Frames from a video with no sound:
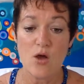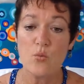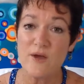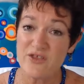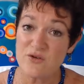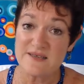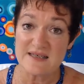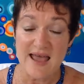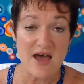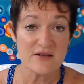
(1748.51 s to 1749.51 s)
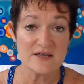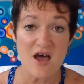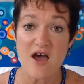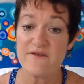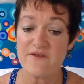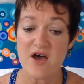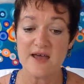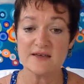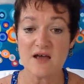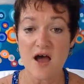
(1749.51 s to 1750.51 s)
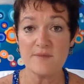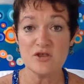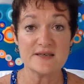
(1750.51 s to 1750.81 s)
With your sound, I find I'm